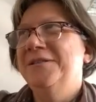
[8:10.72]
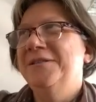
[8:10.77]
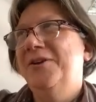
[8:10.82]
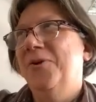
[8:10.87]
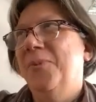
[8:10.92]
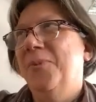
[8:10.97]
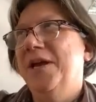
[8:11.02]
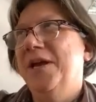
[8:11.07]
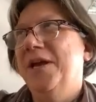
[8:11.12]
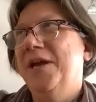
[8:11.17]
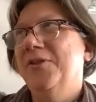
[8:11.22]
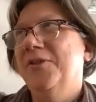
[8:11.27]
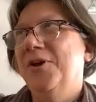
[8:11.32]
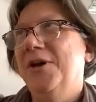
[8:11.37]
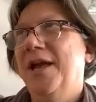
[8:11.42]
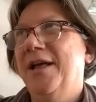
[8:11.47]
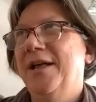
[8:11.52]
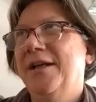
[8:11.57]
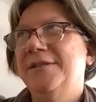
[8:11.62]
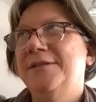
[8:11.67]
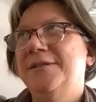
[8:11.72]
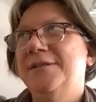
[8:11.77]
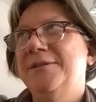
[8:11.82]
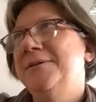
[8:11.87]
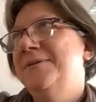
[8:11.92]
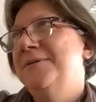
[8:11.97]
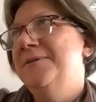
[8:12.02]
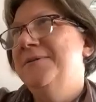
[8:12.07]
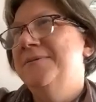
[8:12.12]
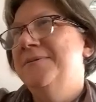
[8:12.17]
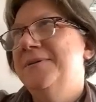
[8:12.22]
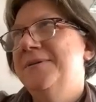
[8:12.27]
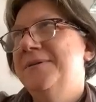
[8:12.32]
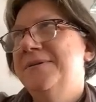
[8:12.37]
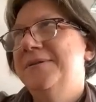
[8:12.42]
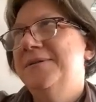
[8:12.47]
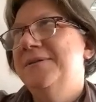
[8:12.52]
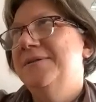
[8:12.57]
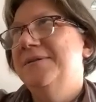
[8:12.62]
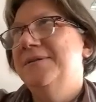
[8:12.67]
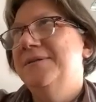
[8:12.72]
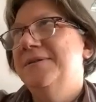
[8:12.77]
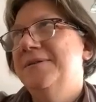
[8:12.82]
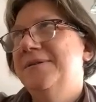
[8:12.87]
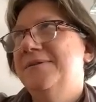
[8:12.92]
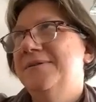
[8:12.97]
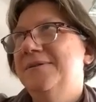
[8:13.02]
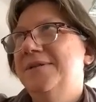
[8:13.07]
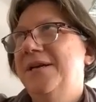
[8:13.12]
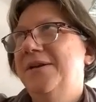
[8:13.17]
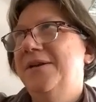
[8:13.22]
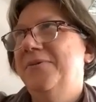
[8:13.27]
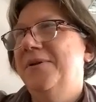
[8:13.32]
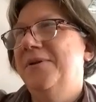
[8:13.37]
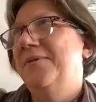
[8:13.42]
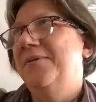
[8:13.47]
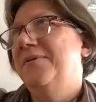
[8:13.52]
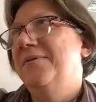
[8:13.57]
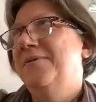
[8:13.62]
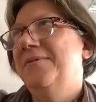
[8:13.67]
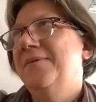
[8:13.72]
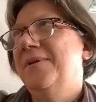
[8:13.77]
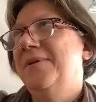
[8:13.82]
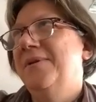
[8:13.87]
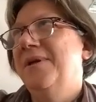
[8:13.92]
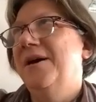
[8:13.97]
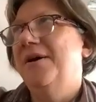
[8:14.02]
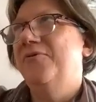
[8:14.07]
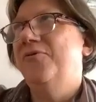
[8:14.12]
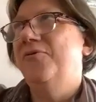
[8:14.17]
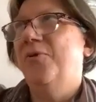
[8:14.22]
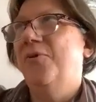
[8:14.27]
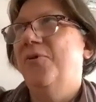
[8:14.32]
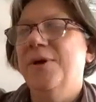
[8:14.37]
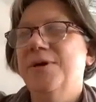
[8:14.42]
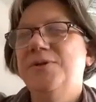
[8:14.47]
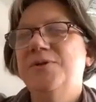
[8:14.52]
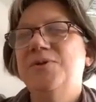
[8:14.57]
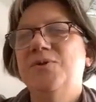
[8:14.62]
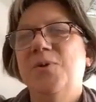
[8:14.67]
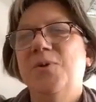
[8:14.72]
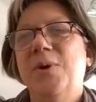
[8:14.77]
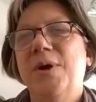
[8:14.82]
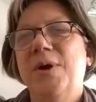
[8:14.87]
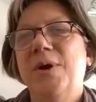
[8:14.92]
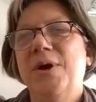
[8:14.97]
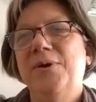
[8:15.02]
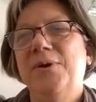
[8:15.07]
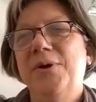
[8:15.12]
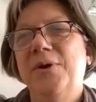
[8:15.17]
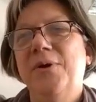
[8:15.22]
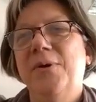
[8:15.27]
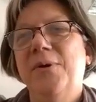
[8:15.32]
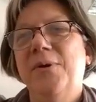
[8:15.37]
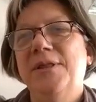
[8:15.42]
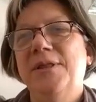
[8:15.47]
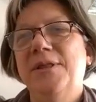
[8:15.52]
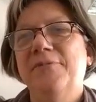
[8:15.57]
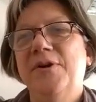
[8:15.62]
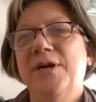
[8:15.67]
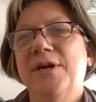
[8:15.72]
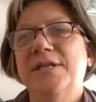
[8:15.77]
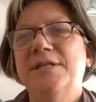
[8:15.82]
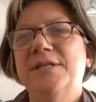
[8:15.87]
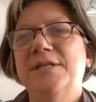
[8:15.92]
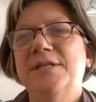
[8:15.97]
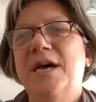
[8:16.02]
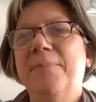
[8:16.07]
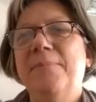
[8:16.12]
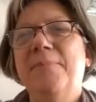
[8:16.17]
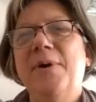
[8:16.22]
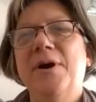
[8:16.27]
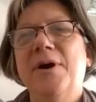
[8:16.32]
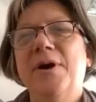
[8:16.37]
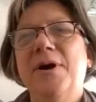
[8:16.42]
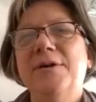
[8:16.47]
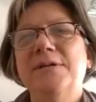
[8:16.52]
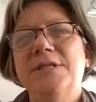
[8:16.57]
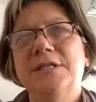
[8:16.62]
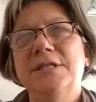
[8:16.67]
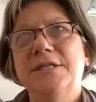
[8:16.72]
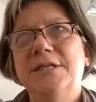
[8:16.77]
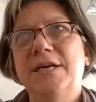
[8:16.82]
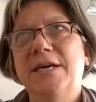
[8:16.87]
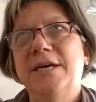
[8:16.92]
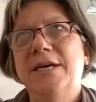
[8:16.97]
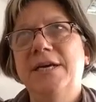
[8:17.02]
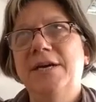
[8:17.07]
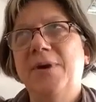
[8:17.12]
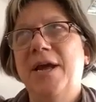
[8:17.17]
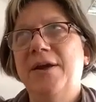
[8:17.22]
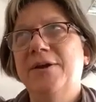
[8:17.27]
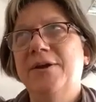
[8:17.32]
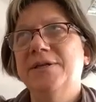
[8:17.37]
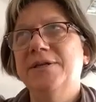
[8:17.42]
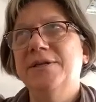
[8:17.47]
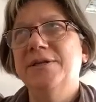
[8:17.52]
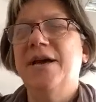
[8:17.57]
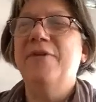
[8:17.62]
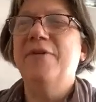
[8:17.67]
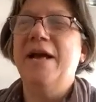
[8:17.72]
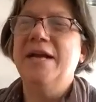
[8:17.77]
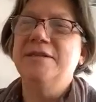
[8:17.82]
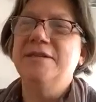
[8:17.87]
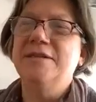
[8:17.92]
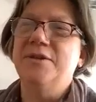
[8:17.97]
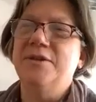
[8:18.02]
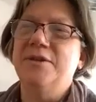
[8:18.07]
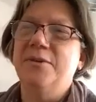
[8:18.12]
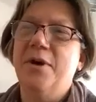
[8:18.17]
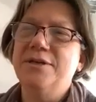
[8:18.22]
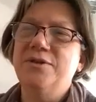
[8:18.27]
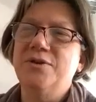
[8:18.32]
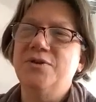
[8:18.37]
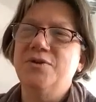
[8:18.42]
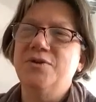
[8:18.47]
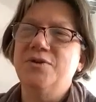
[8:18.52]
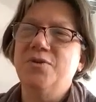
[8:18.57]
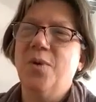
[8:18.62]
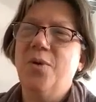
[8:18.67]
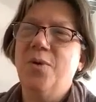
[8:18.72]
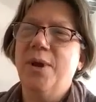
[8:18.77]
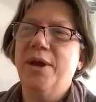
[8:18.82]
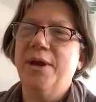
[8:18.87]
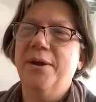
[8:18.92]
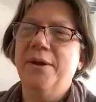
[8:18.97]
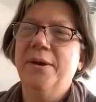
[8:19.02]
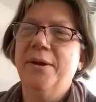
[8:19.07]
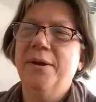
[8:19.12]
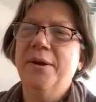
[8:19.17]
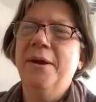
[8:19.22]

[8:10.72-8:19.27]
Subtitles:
We can look at in forest soil, at the very top part to say, okay, here's how fast the moss is growing,